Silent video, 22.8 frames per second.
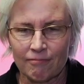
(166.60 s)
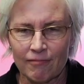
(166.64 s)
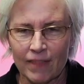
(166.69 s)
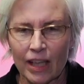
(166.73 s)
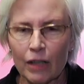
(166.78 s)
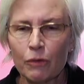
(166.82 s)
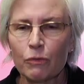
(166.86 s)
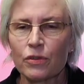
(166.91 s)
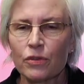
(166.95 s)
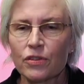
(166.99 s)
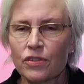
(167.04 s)

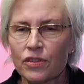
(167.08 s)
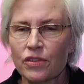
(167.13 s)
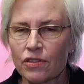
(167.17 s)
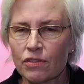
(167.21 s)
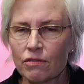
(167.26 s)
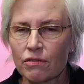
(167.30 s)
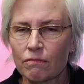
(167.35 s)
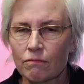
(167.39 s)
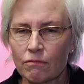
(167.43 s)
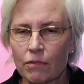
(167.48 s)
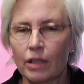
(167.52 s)
it
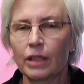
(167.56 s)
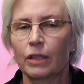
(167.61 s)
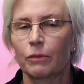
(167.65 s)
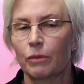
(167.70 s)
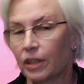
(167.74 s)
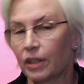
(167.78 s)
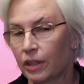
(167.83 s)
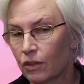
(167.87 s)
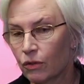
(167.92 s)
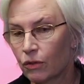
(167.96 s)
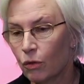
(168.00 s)
was really,
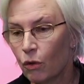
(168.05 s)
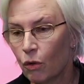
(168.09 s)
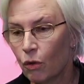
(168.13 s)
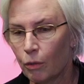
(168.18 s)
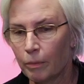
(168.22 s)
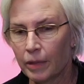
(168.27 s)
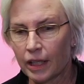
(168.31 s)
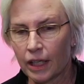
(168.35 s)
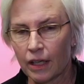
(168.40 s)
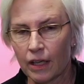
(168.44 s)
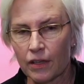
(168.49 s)
really
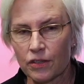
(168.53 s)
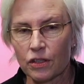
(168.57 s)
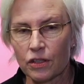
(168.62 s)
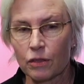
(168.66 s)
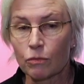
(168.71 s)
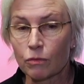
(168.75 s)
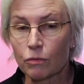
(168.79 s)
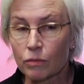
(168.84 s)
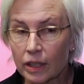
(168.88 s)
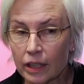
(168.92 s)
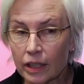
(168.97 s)
cool because
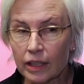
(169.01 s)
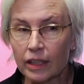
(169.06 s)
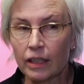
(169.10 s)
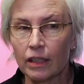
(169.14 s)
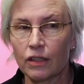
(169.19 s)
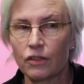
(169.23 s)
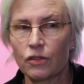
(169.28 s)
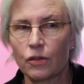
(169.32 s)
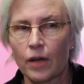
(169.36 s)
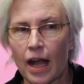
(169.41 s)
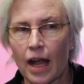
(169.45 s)
it really
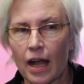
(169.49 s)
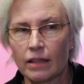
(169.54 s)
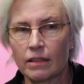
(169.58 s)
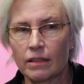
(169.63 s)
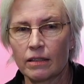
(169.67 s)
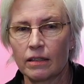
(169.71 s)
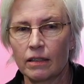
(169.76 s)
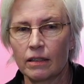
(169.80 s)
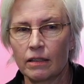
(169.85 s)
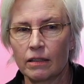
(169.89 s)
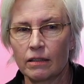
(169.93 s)

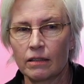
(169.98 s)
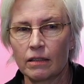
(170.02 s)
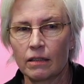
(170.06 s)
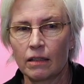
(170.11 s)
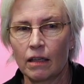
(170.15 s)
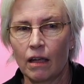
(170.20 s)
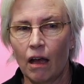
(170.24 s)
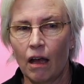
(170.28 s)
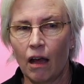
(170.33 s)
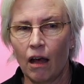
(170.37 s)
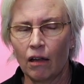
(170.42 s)
attracted
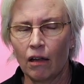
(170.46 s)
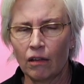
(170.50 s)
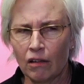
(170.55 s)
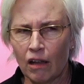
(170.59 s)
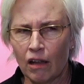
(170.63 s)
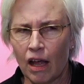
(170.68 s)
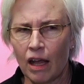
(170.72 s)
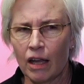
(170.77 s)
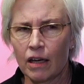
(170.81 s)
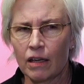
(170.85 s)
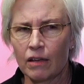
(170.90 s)
a
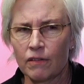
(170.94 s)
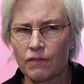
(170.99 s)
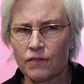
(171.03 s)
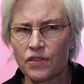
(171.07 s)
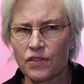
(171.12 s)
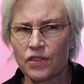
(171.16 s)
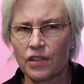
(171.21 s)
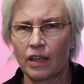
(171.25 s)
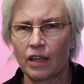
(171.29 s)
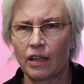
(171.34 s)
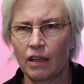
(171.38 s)
lot of
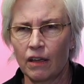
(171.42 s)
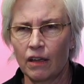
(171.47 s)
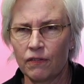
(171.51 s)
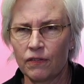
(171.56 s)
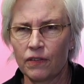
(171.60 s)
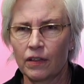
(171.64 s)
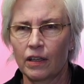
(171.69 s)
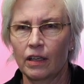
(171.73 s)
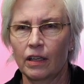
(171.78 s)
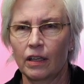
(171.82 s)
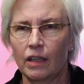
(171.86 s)

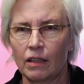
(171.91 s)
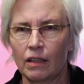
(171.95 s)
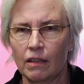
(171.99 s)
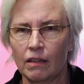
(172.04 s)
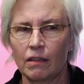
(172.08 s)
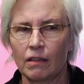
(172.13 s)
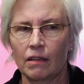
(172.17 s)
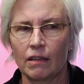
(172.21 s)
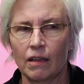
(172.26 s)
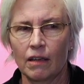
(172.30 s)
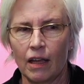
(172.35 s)
significant
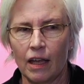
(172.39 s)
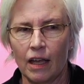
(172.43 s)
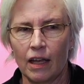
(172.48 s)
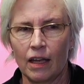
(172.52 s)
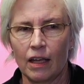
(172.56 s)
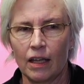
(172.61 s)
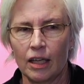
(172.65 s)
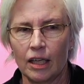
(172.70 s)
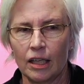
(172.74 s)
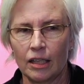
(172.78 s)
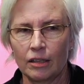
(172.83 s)

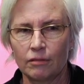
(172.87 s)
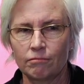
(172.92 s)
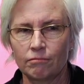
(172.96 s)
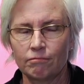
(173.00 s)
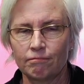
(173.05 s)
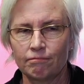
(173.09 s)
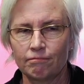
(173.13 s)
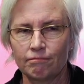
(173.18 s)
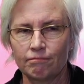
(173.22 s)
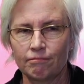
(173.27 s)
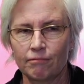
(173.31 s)

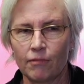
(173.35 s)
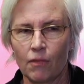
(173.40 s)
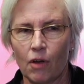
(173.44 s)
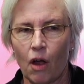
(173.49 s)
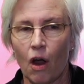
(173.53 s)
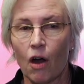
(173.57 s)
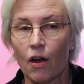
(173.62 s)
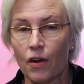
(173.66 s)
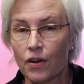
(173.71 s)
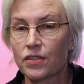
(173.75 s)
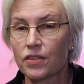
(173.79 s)

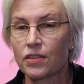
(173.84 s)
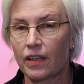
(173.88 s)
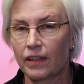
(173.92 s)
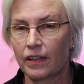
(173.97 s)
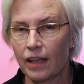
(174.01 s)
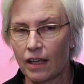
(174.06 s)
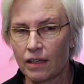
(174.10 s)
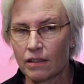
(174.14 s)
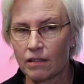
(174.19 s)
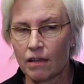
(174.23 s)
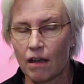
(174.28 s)
artists at
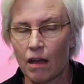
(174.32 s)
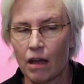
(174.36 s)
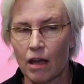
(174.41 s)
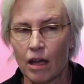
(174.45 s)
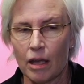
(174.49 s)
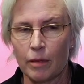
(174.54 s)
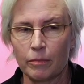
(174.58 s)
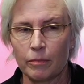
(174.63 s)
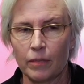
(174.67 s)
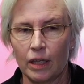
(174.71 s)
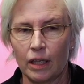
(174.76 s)
that
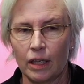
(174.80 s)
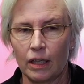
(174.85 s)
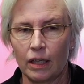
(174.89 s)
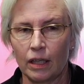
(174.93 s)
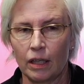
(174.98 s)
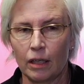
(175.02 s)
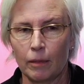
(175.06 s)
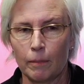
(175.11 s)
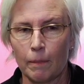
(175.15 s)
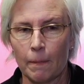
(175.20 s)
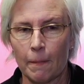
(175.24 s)
time.
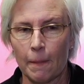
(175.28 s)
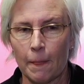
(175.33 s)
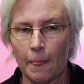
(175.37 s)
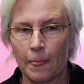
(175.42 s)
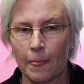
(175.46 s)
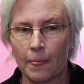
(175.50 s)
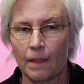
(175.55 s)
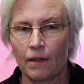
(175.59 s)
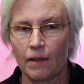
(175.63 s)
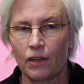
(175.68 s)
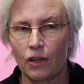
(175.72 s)

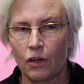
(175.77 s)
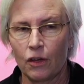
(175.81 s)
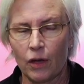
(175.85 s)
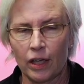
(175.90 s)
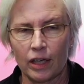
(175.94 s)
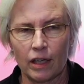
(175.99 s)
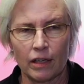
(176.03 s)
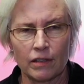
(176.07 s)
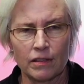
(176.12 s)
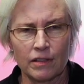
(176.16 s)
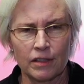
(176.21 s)
You know,
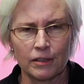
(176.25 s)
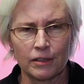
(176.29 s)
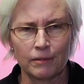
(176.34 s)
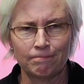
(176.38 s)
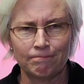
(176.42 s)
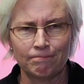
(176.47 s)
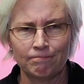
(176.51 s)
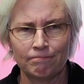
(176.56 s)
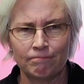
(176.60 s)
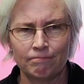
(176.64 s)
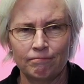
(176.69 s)
I got to
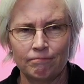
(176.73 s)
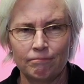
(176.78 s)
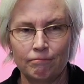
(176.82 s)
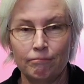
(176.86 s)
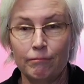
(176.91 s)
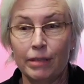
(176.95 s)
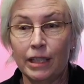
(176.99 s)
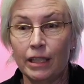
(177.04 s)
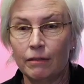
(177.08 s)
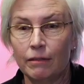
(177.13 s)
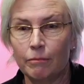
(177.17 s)

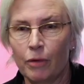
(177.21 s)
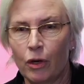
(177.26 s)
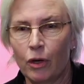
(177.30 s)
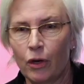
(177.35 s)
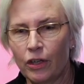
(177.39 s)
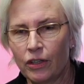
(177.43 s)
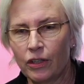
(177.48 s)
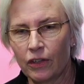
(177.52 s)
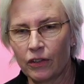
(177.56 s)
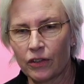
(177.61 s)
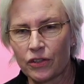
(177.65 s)
meet
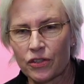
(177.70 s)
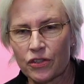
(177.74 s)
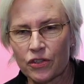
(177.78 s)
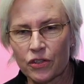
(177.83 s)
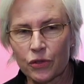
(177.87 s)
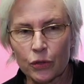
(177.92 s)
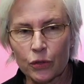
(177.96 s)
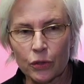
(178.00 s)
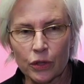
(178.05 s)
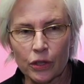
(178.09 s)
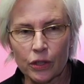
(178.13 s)
Mary de la
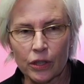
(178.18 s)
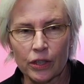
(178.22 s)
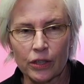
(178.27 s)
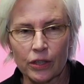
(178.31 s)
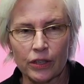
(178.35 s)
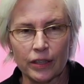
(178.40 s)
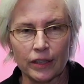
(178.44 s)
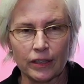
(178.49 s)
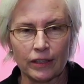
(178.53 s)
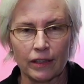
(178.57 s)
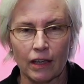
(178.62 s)

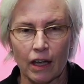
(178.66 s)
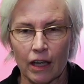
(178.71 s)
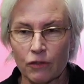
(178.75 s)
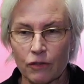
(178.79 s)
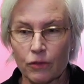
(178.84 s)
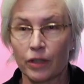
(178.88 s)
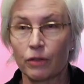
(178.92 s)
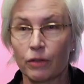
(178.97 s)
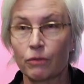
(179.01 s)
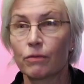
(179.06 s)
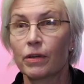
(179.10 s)
Sour and
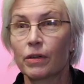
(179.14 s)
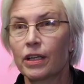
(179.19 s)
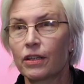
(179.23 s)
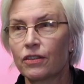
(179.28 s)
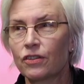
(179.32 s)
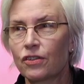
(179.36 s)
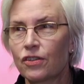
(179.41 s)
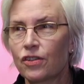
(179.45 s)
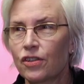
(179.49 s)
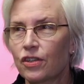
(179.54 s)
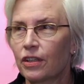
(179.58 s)
Adrienne
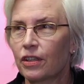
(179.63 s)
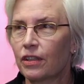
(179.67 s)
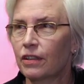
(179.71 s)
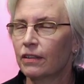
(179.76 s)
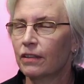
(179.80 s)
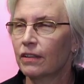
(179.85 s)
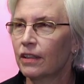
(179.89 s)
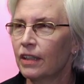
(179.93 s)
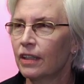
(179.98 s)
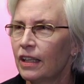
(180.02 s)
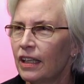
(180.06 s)
Rich,
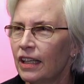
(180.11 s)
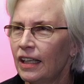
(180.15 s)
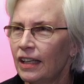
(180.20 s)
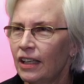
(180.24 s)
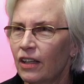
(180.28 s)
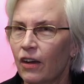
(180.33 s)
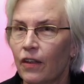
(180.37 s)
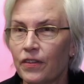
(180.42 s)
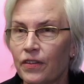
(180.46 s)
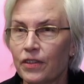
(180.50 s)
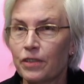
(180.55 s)
and,
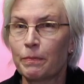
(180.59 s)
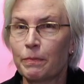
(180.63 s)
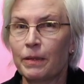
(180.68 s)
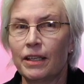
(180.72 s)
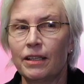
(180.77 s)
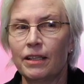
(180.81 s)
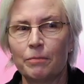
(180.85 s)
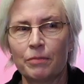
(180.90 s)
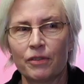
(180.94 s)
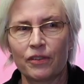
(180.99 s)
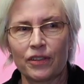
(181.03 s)
you know, all these
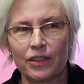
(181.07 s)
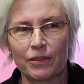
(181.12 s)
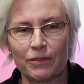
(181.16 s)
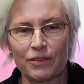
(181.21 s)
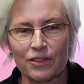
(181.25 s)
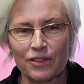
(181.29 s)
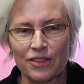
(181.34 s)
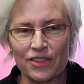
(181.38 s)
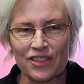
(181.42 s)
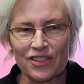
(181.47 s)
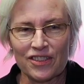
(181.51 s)
people that
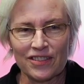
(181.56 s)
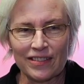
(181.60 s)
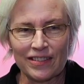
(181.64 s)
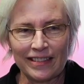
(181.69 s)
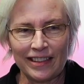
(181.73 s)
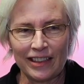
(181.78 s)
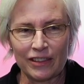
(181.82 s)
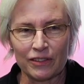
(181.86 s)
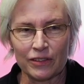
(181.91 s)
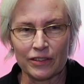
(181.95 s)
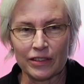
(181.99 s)
was just,
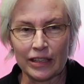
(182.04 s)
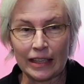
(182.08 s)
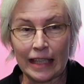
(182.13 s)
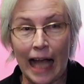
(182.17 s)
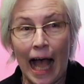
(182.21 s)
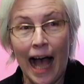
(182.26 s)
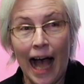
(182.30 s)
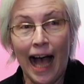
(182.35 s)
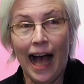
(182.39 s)
you know, it was like,